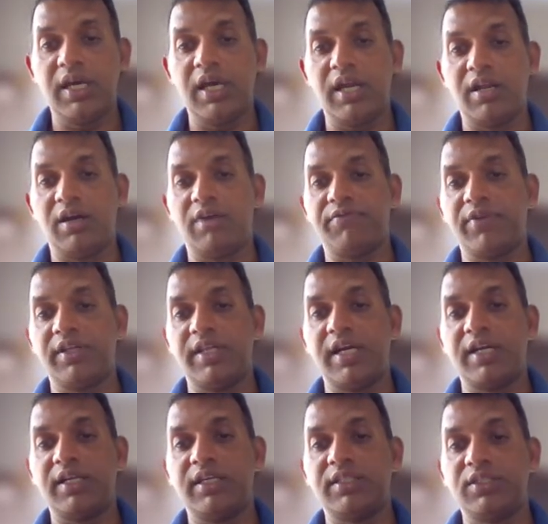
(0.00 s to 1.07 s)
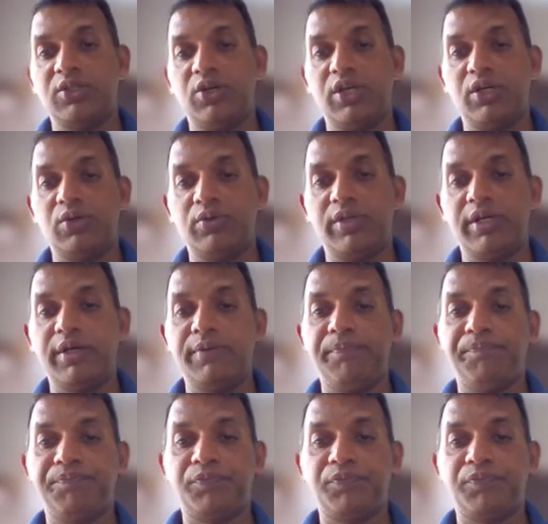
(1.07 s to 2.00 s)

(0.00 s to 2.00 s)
and after that it's going to the